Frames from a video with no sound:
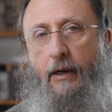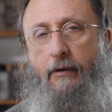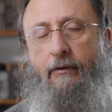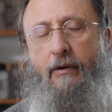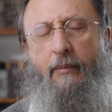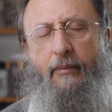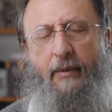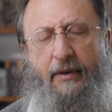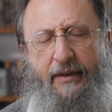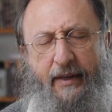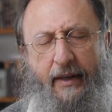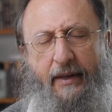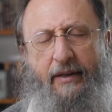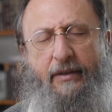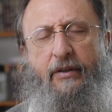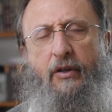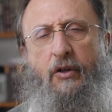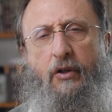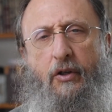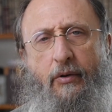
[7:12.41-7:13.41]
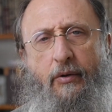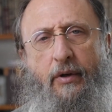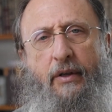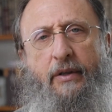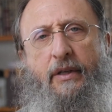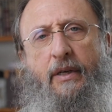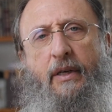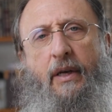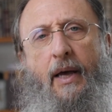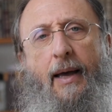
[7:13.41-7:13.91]
represents the
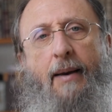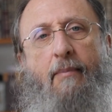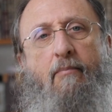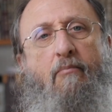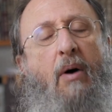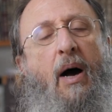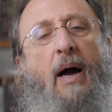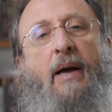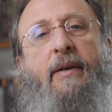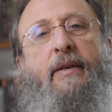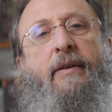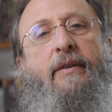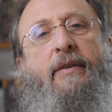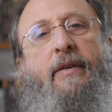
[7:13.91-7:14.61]
unity and binding